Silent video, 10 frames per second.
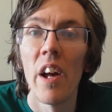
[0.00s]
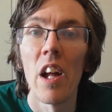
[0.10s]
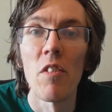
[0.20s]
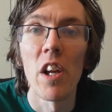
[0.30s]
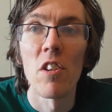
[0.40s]

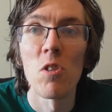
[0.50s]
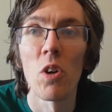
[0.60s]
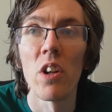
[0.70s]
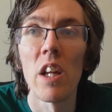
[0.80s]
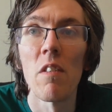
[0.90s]
And we can
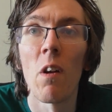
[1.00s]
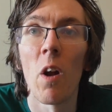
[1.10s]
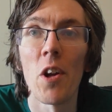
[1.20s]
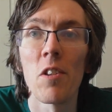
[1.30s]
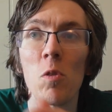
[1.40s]
sort of give
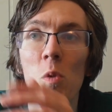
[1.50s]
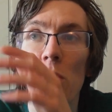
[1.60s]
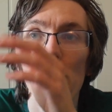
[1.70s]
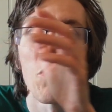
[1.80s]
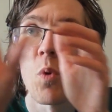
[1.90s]
light to
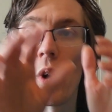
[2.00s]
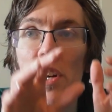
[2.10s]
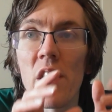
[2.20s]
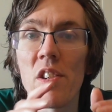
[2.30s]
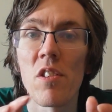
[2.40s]
those
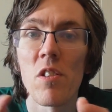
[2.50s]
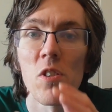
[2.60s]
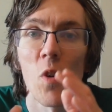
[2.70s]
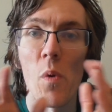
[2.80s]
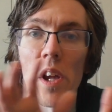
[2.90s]
vortexes
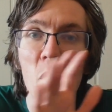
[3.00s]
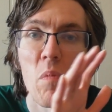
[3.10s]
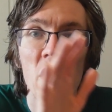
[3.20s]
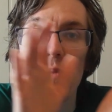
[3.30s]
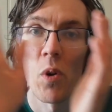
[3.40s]
so we can
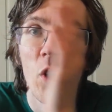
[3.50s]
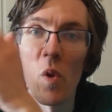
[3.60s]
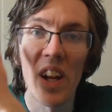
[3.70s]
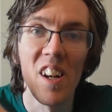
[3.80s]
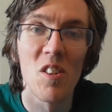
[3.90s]
pass more
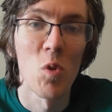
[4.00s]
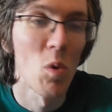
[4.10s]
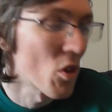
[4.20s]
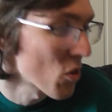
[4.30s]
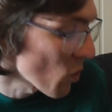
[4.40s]
quickly
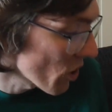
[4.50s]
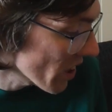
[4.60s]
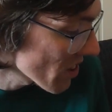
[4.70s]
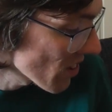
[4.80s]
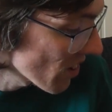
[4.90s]
through those
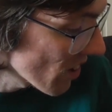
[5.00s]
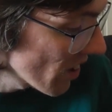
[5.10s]
vortexes.